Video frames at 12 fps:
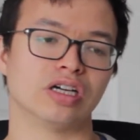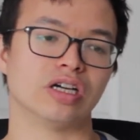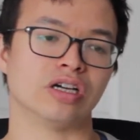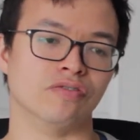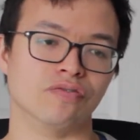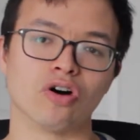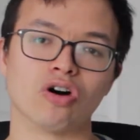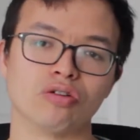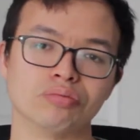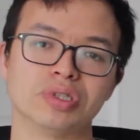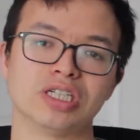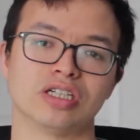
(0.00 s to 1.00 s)

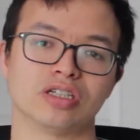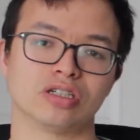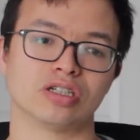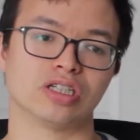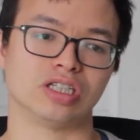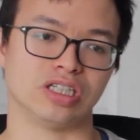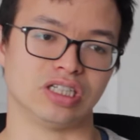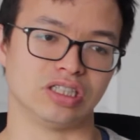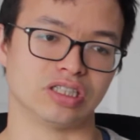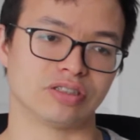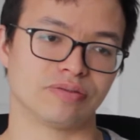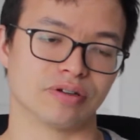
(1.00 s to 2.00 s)
involved in
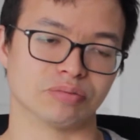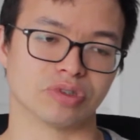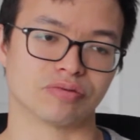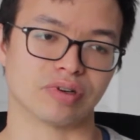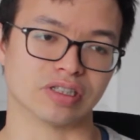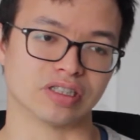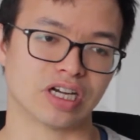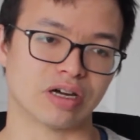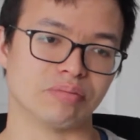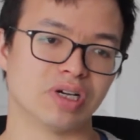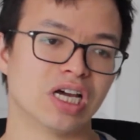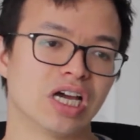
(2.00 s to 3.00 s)
these films around the
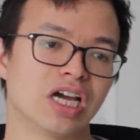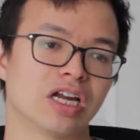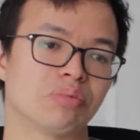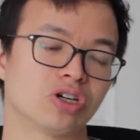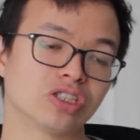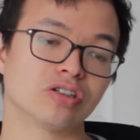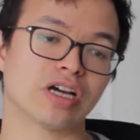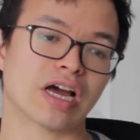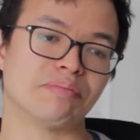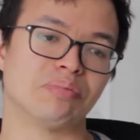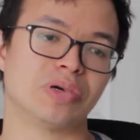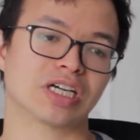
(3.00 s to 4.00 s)
time. And personally,
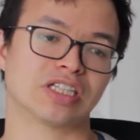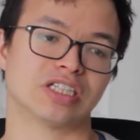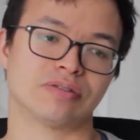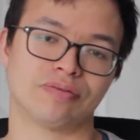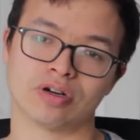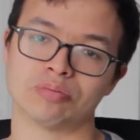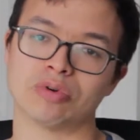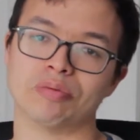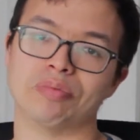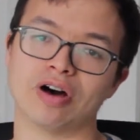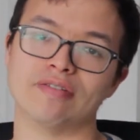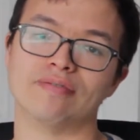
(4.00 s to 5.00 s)
I picked this film
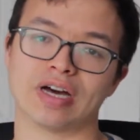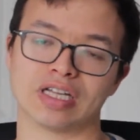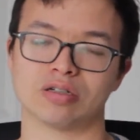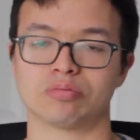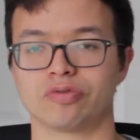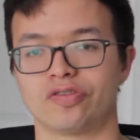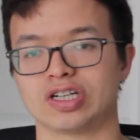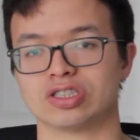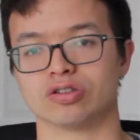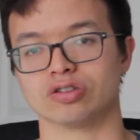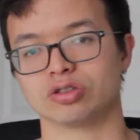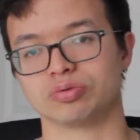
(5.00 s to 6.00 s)
above Violent
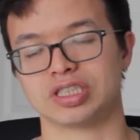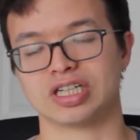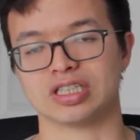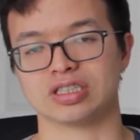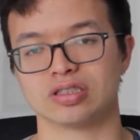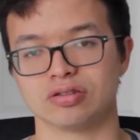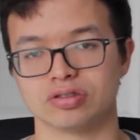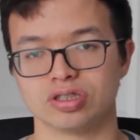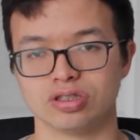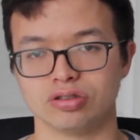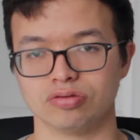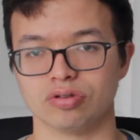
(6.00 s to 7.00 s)
Professionals, which has those
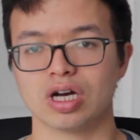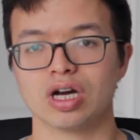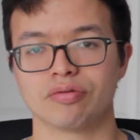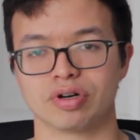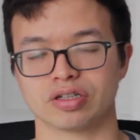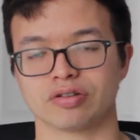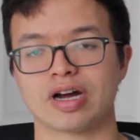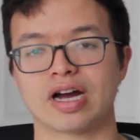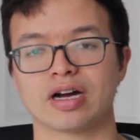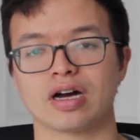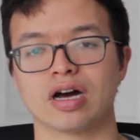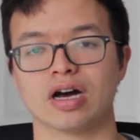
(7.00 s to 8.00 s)
two
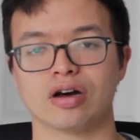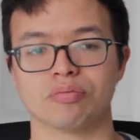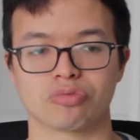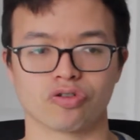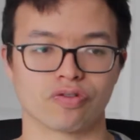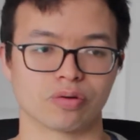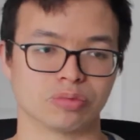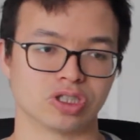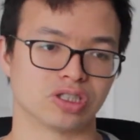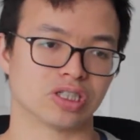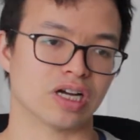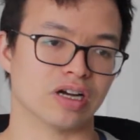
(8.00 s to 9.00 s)
regular
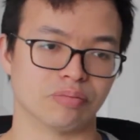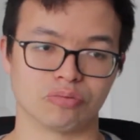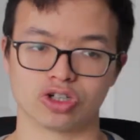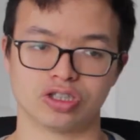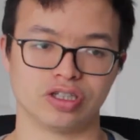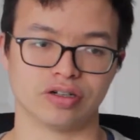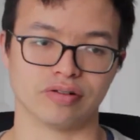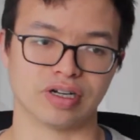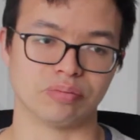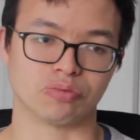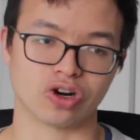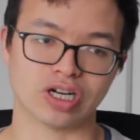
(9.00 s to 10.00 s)
performers, Martino
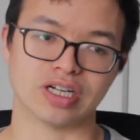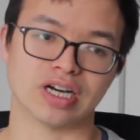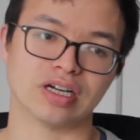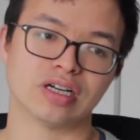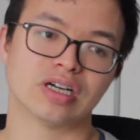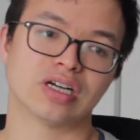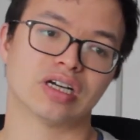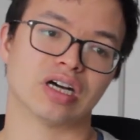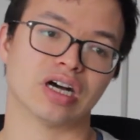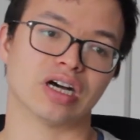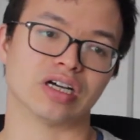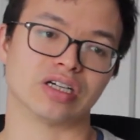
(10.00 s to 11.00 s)
and Miranda,
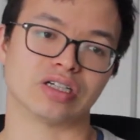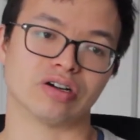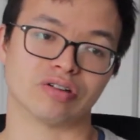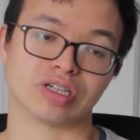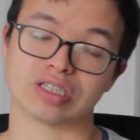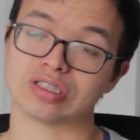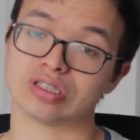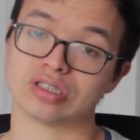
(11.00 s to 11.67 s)
going